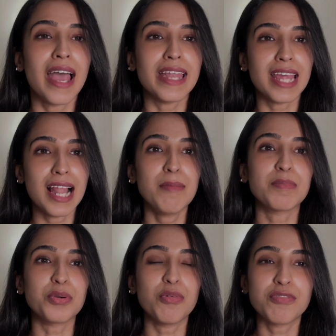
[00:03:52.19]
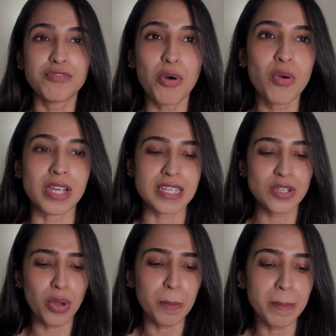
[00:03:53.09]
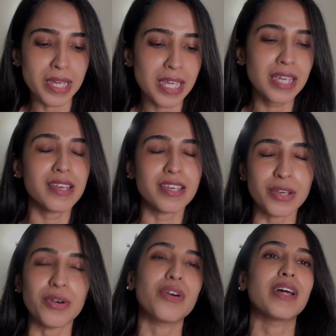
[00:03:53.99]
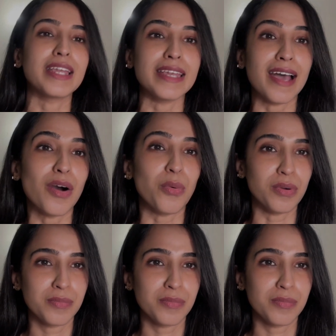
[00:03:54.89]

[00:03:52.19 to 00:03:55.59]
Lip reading: and help you focus on being here now.